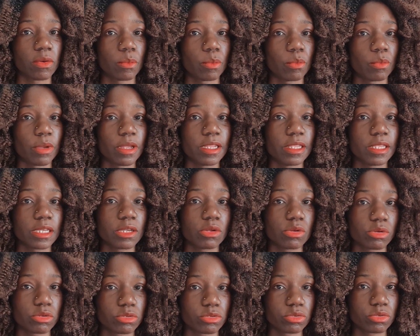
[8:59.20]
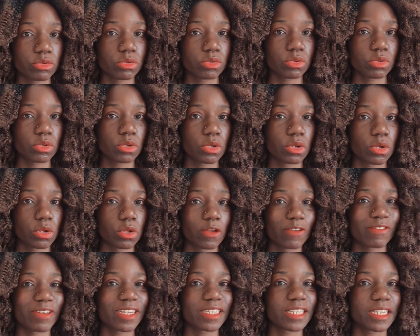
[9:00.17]
mainly go to, you
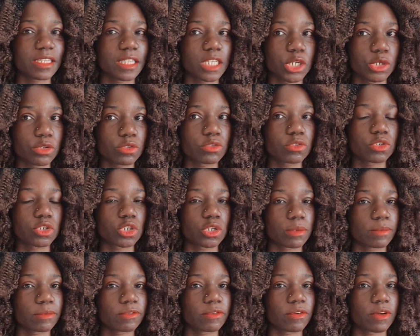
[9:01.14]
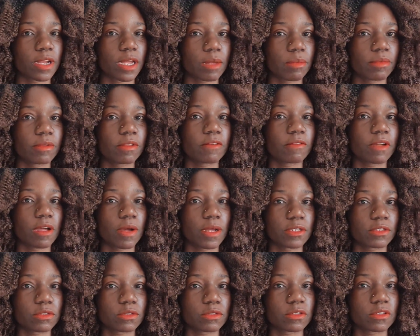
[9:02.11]
find that they also shop for a couple of
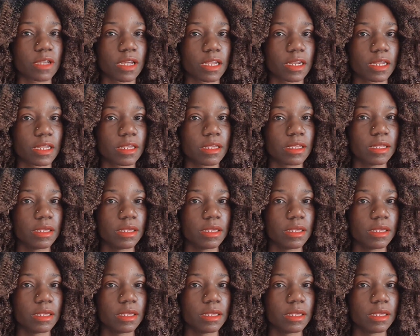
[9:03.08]
hours on Sunday.